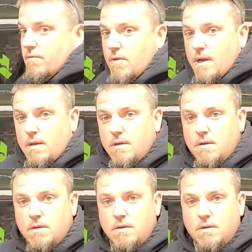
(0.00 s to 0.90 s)
Fred.
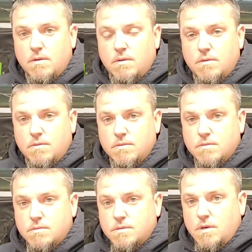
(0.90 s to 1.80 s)

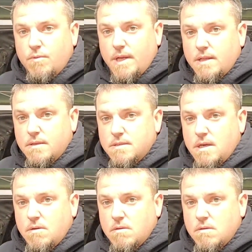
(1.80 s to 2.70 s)
So we got this
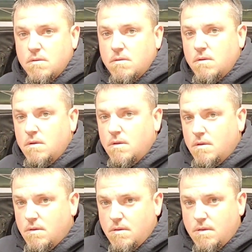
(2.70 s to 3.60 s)
out,
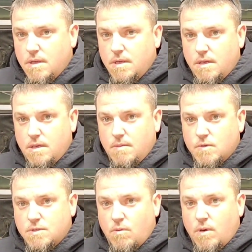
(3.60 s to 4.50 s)
and I'm gonna
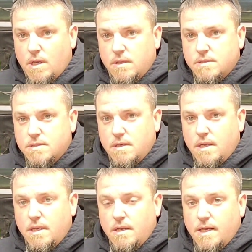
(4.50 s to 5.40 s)
start working on this
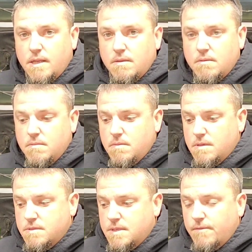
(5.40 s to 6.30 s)
tonight. I got the
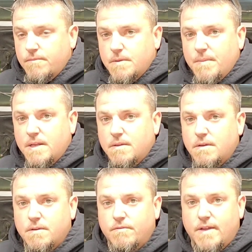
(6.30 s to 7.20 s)
stuff to make
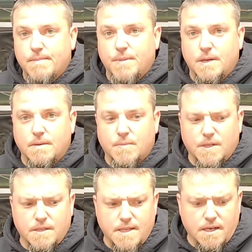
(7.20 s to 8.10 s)
the flatbed. I'm gonna
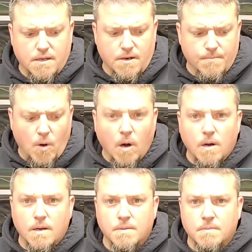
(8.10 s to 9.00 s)
get that cut
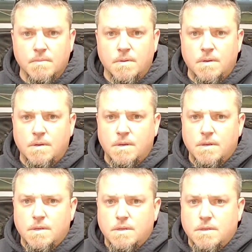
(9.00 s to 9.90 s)
apart and
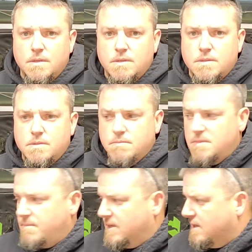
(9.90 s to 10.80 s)

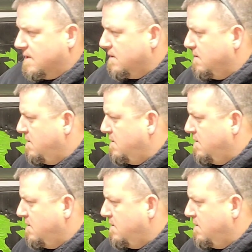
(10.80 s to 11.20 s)
maybe get it.